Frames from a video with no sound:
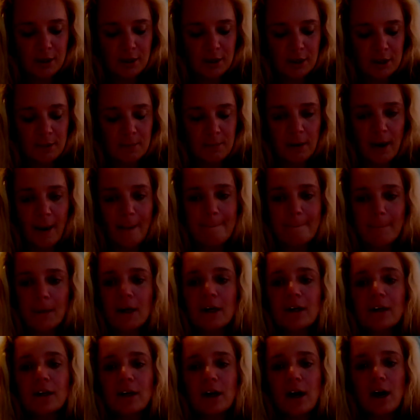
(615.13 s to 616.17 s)
She put a
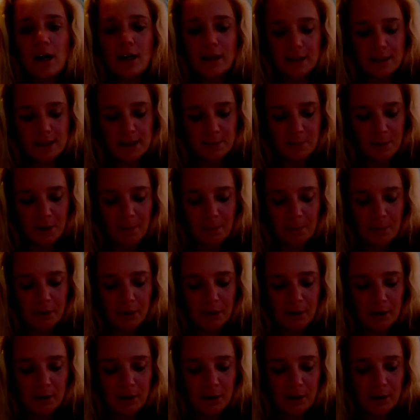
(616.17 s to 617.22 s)
mark on his
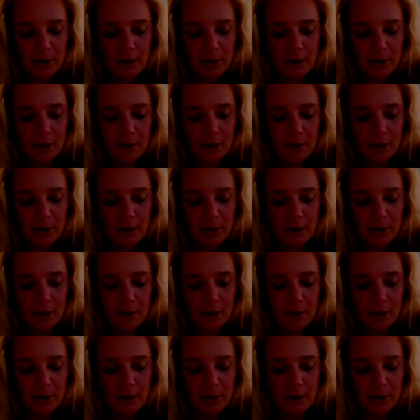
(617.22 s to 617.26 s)
paper.